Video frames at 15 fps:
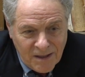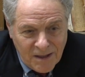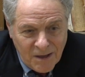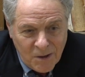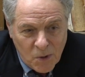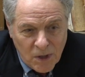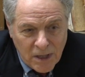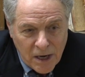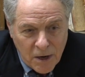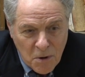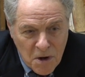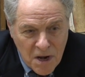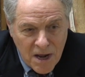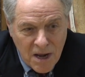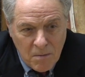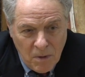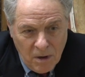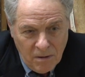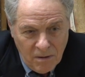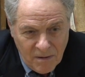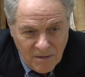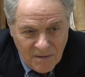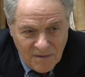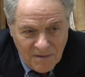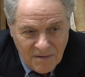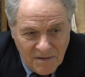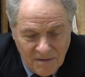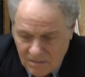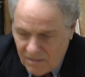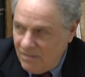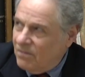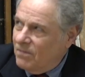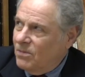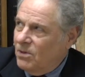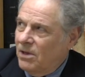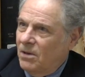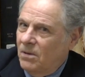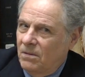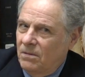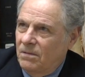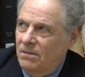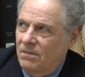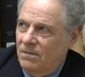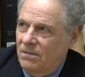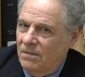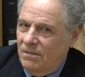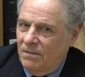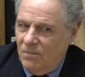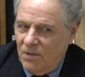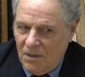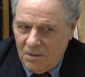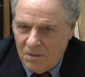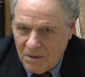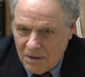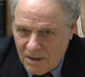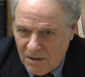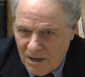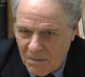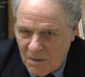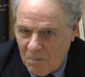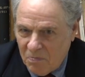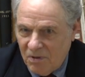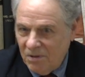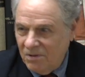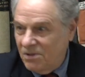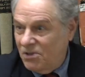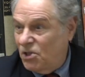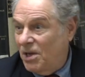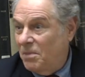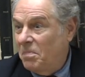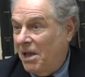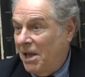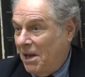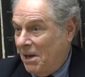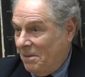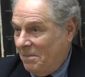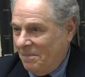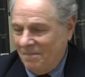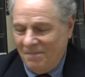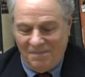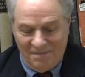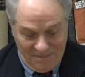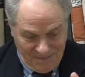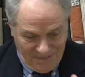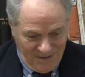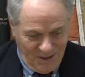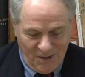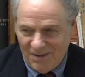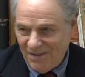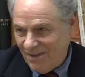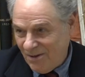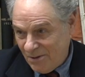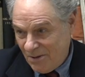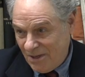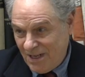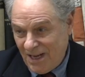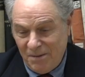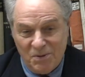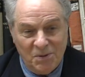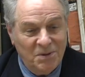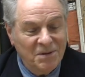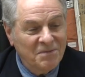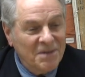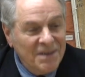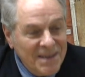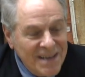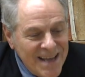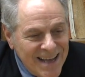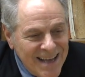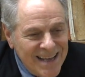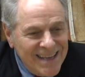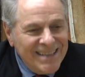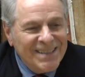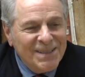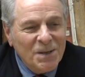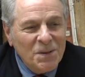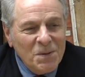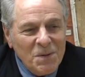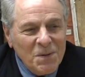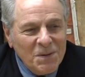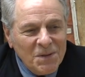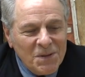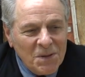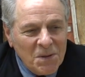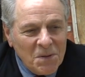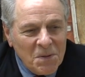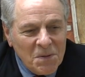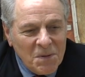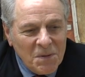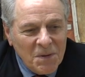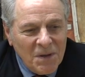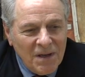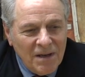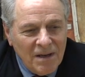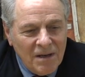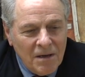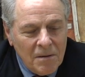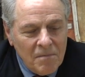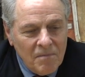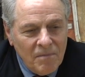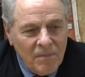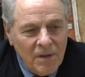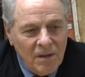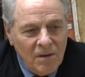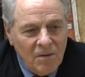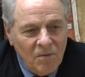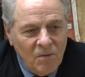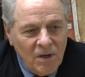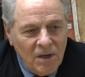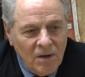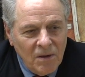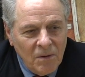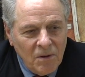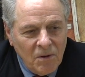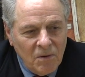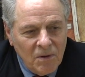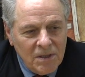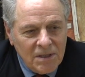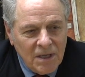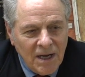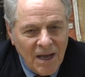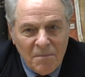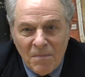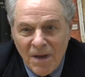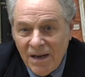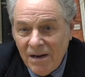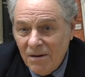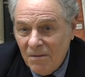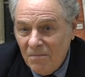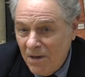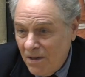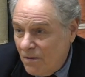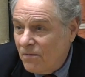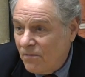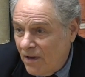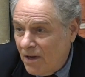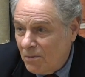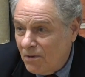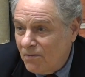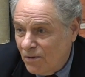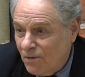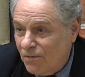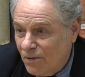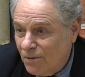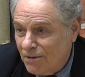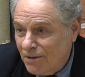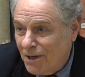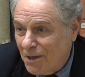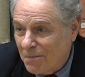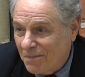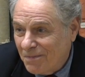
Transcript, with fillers: They call out our name. We're like, why are they calling our name? They brought us champagne. Oh. Those are the times are different. Mm-hmm. So, so um, we go to Greece. I meet, meet her family for the first time.